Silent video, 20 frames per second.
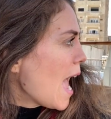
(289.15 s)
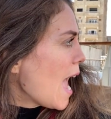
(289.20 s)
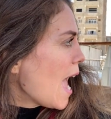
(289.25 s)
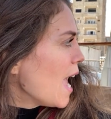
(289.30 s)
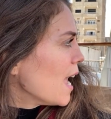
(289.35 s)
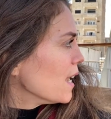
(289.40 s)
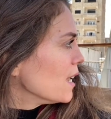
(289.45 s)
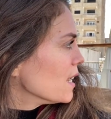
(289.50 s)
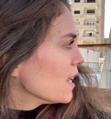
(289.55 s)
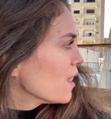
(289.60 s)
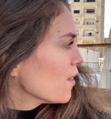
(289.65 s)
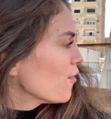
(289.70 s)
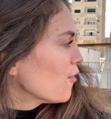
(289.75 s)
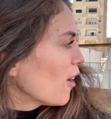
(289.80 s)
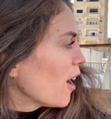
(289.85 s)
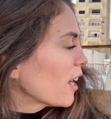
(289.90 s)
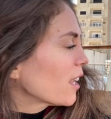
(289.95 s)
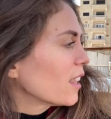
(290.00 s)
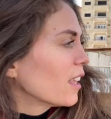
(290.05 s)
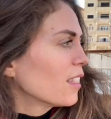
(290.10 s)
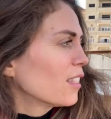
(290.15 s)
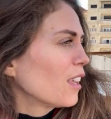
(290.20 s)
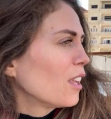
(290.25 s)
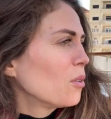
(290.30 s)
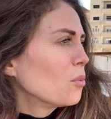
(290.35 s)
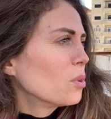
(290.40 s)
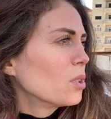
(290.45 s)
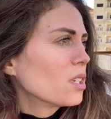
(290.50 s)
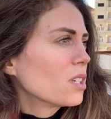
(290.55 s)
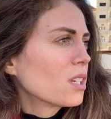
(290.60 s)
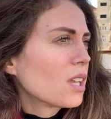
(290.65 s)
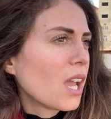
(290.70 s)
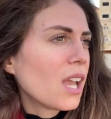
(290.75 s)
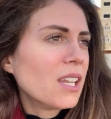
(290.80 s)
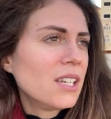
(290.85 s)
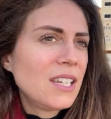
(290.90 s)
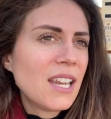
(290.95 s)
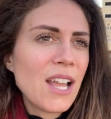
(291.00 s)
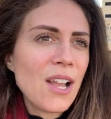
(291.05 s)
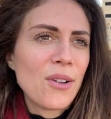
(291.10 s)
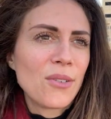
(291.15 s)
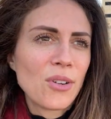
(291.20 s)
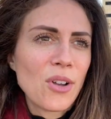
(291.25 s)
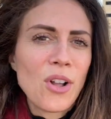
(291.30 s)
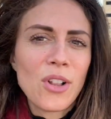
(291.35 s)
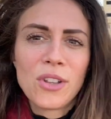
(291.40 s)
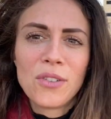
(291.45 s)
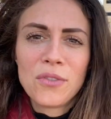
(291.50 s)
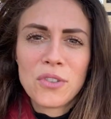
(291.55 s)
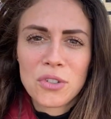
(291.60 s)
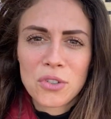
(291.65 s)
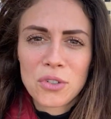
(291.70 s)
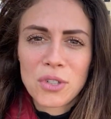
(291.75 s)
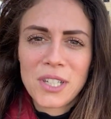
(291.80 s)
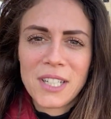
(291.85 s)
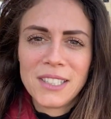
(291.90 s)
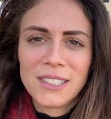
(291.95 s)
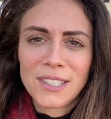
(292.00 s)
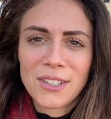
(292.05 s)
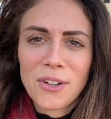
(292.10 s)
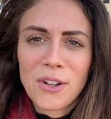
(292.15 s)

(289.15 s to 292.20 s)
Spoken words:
And the fact that they would cut down all of the trees and